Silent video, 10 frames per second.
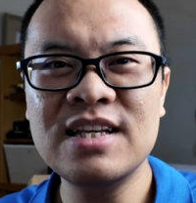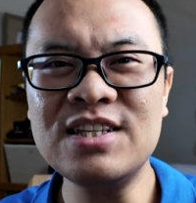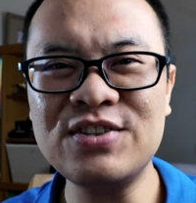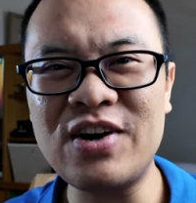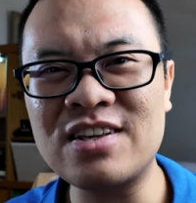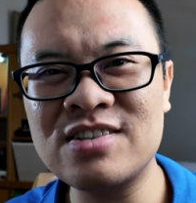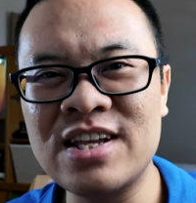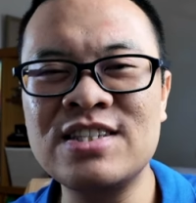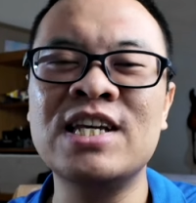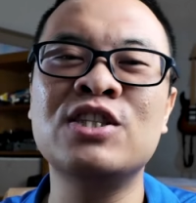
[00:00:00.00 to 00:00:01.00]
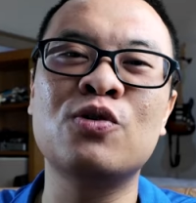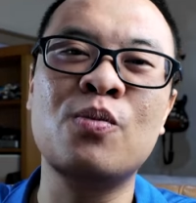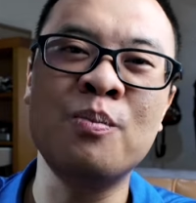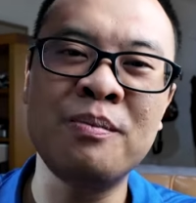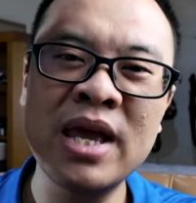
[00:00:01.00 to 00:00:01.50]
This translates into
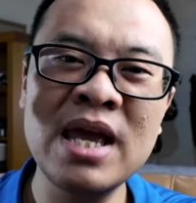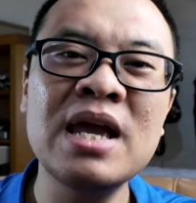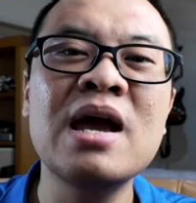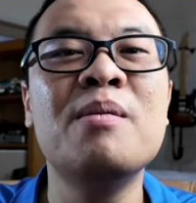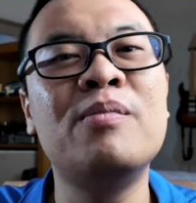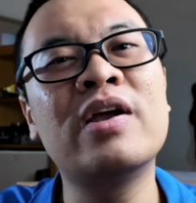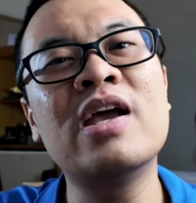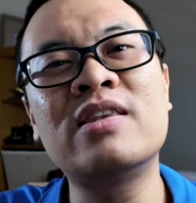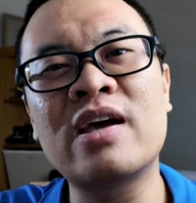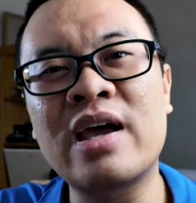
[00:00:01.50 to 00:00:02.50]
me bringing the